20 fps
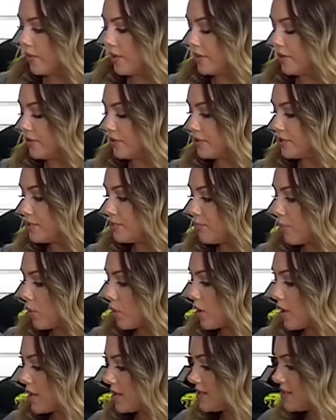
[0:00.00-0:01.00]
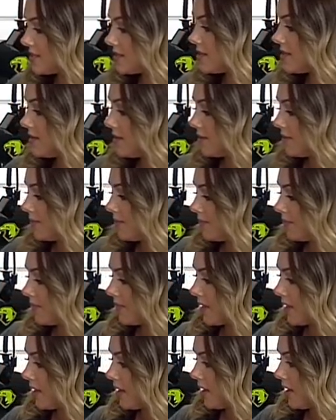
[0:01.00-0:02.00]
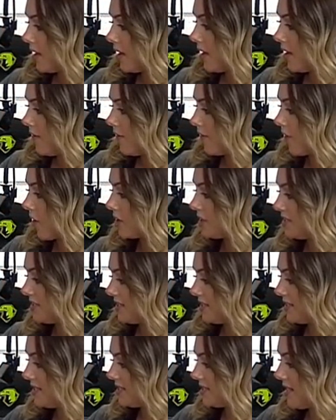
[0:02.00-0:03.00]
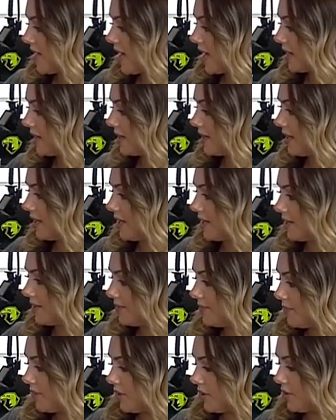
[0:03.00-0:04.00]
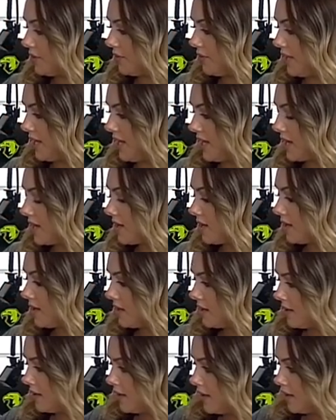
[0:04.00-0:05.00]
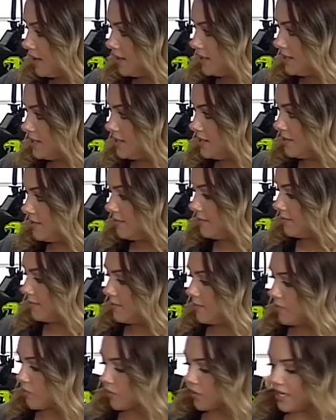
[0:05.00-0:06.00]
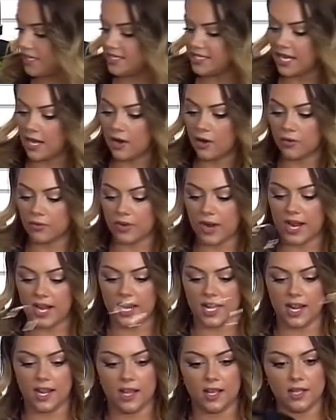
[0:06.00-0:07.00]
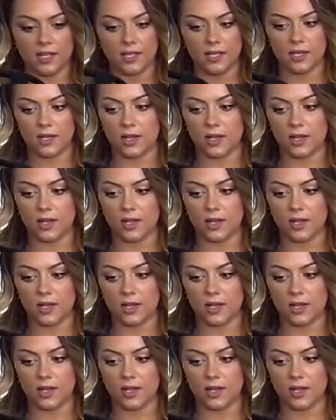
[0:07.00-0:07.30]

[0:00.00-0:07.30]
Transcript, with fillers: we went through sports, varsity styling, unique, retail ready